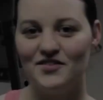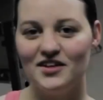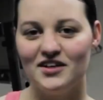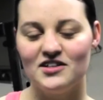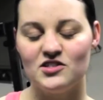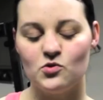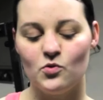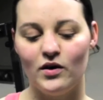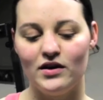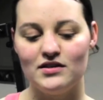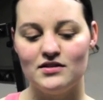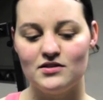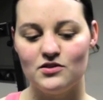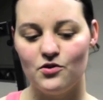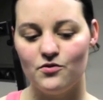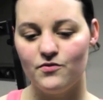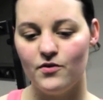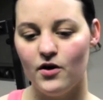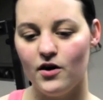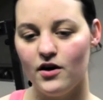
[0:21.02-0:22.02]
done it twice
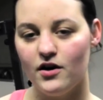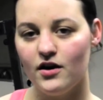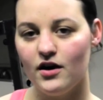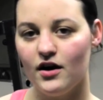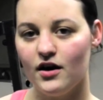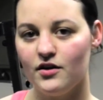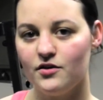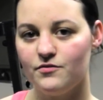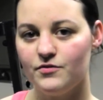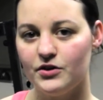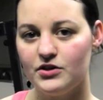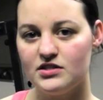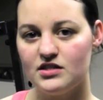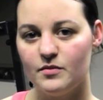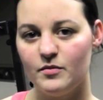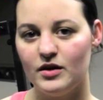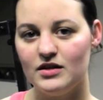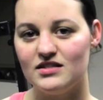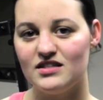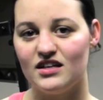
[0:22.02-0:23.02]
so far. Uh, the first
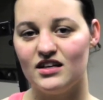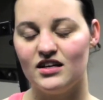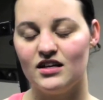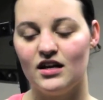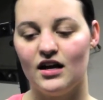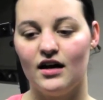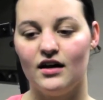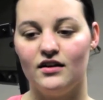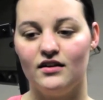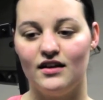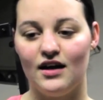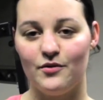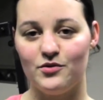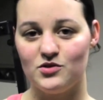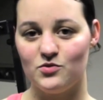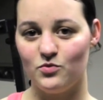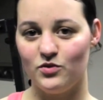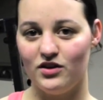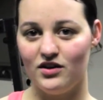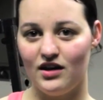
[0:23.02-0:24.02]
time I did it, that
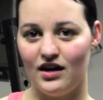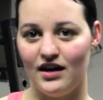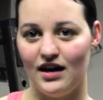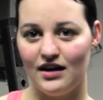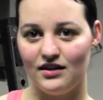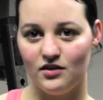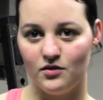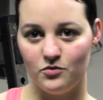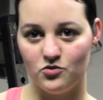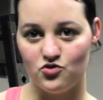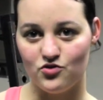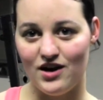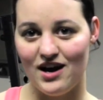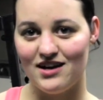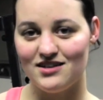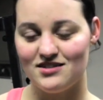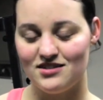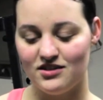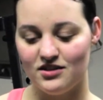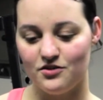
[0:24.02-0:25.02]
was when I had the
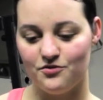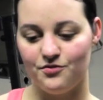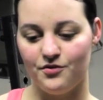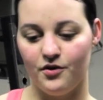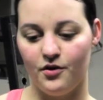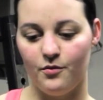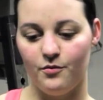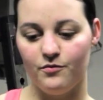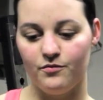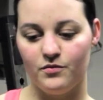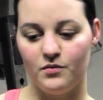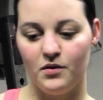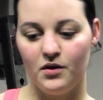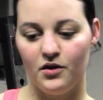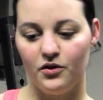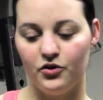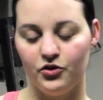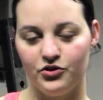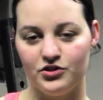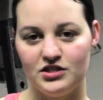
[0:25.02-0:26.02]
drastic from
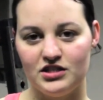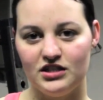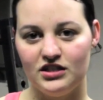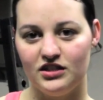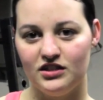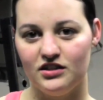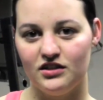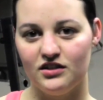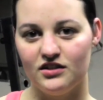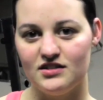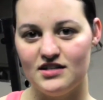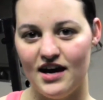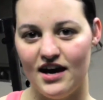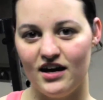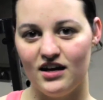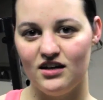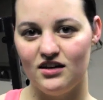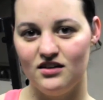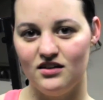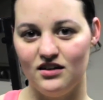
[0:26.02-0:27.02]
13 to
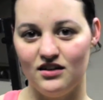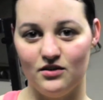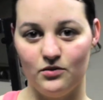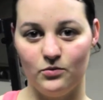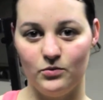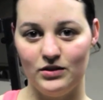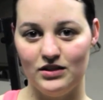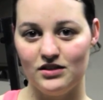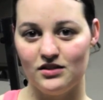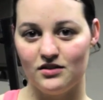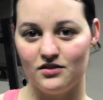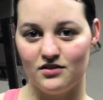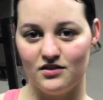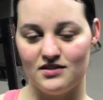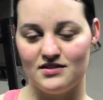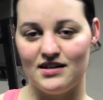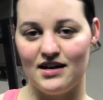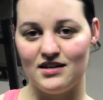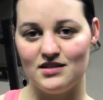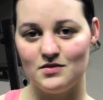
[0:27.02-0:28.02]
10 in a week,
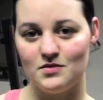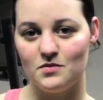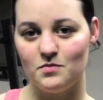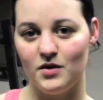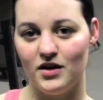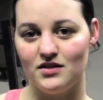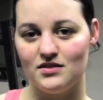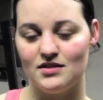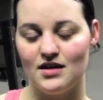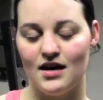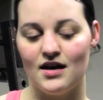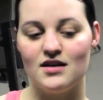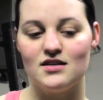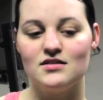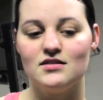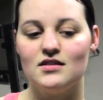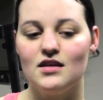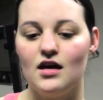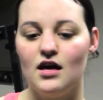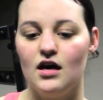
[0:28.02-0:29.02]
the size pant
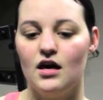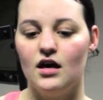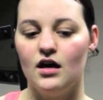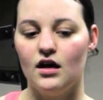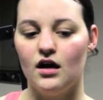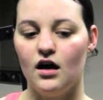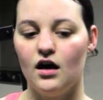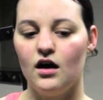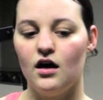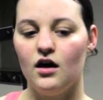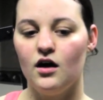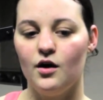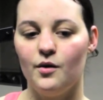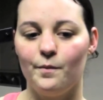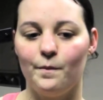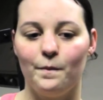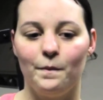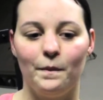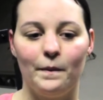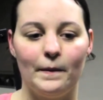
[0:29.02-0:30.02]
size.
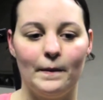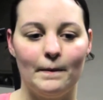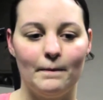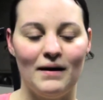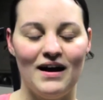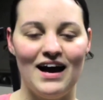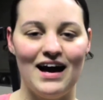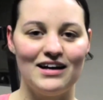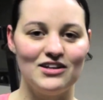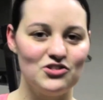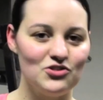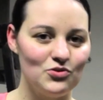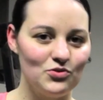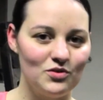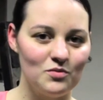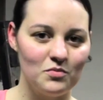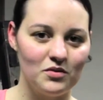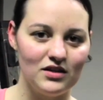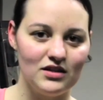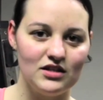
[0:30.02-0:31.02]
Um, my attitude
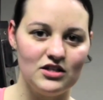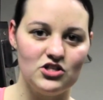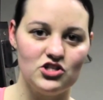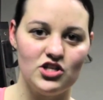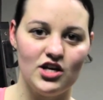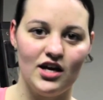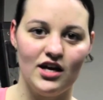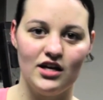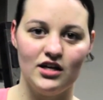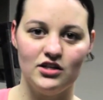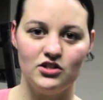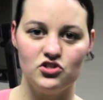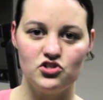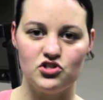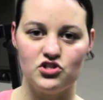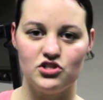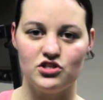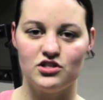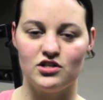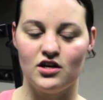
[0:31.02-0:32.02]
completely
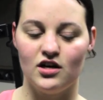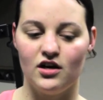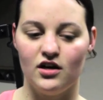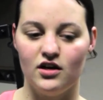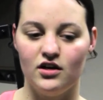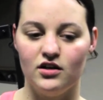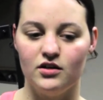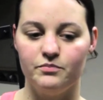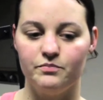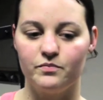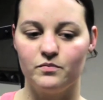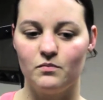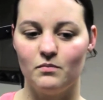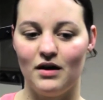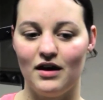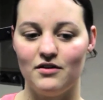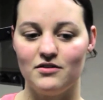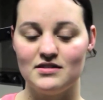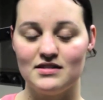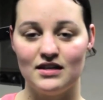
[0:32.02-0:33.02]
changed, uh,
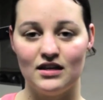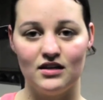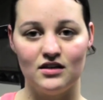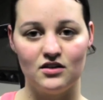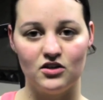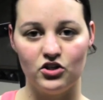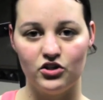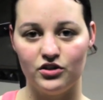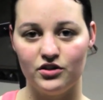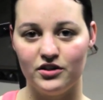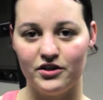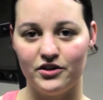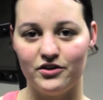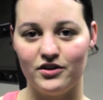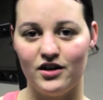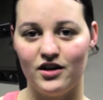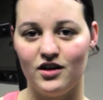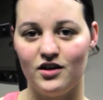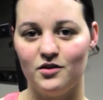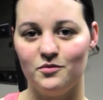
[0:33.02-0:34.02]
my skin cleared
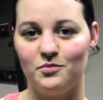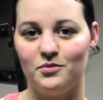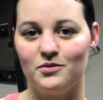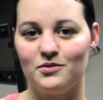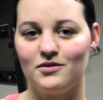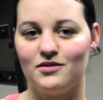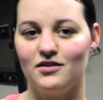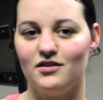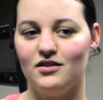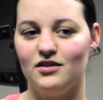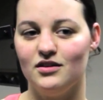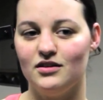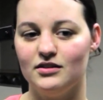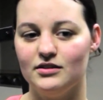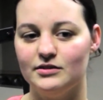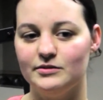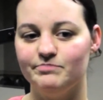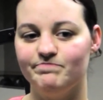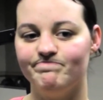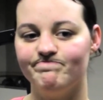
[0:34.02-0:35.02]
up,
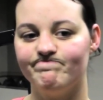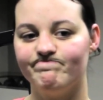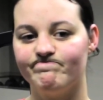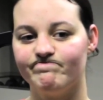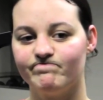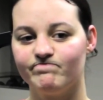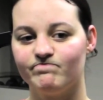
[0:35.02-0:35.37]
um,